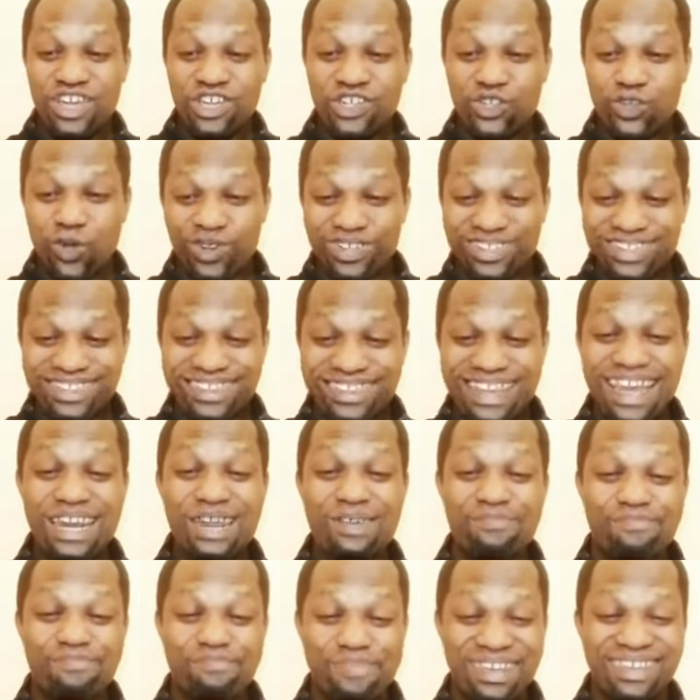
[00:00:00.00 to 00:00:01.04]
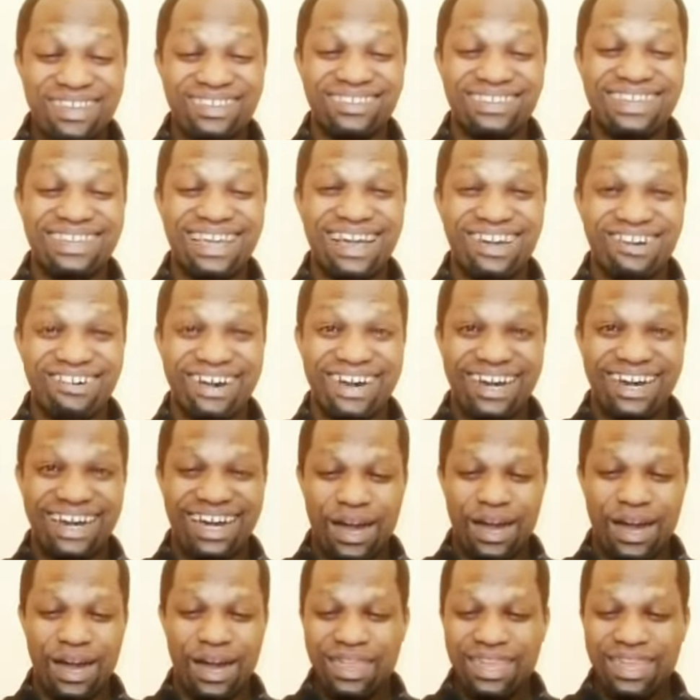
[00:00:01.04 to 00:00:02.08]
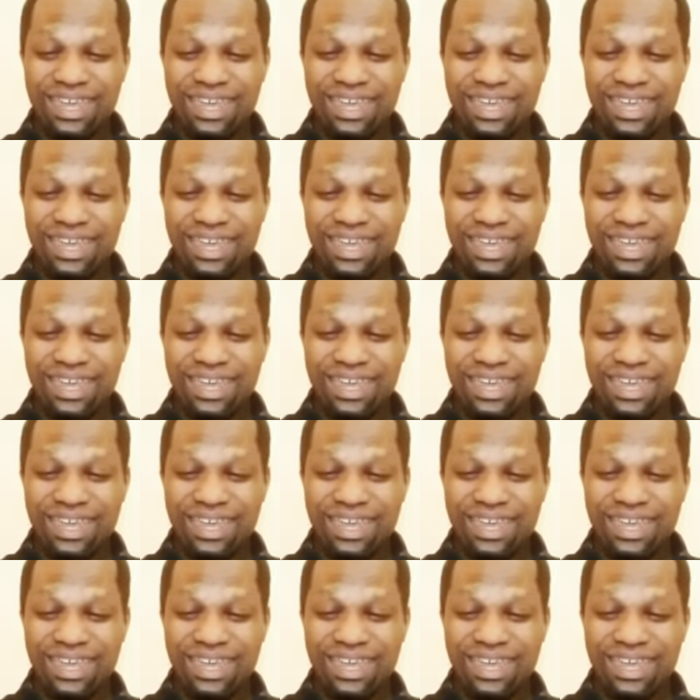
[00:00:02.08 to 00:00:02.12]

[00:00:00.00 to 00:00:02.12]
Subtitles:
sustaining this decree,